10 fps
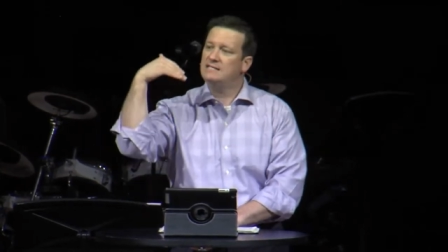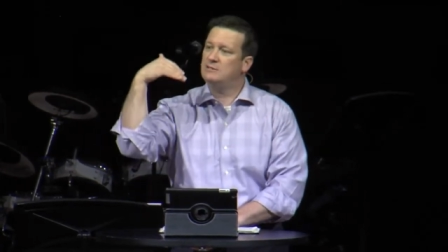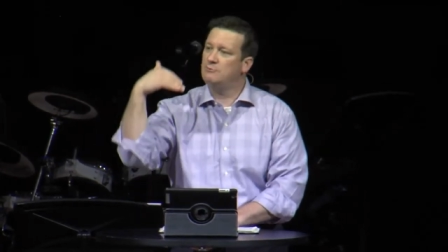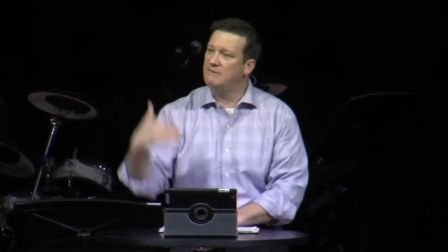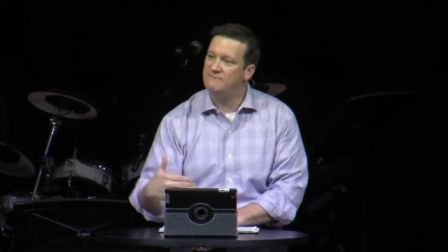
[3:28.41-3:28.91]

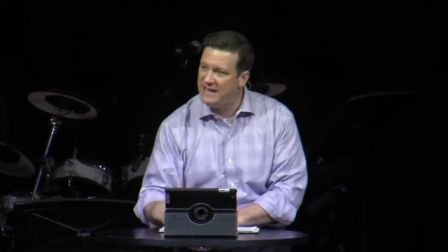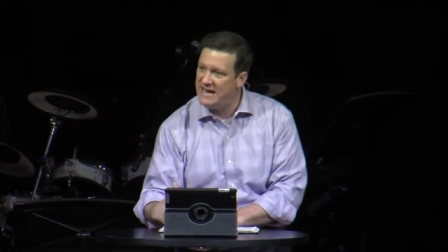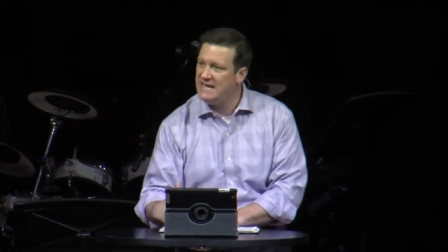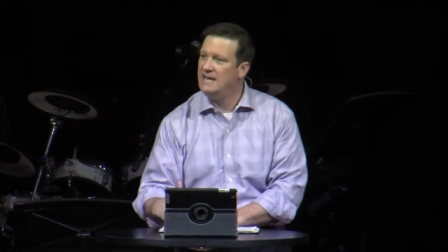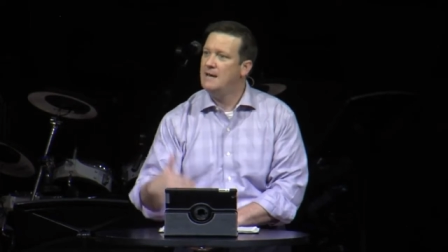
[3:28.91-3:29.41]
to
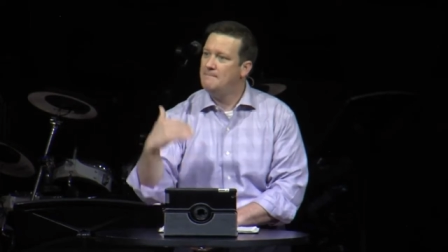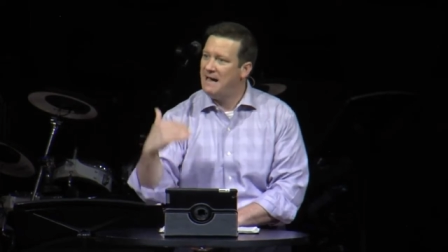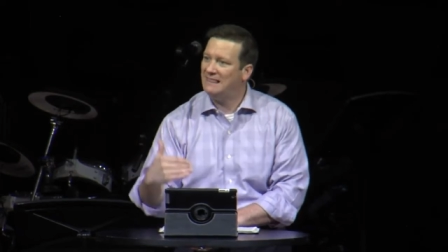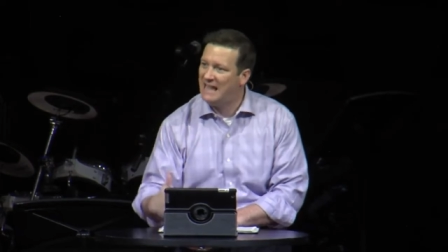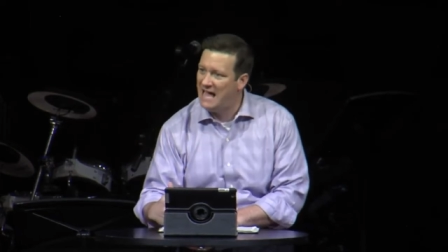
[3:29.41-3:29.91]
invade my
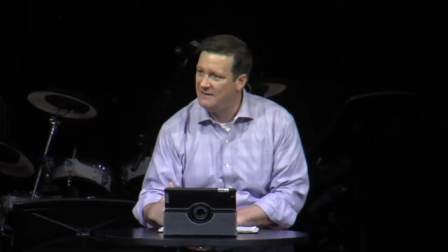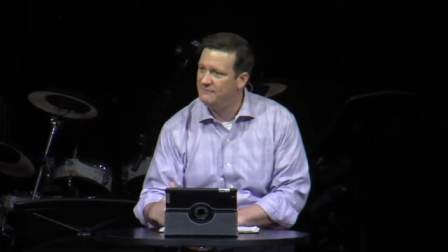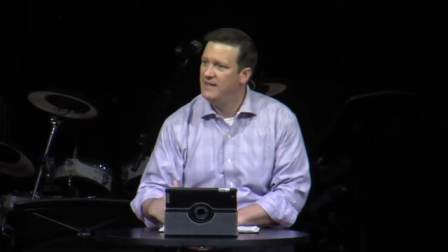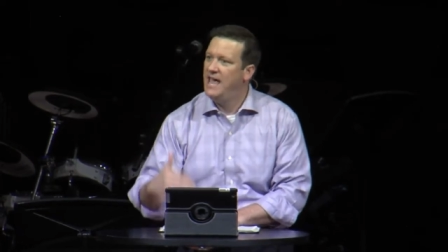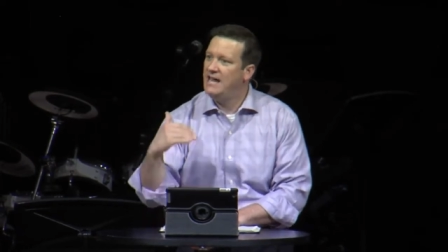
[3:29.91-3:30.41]
life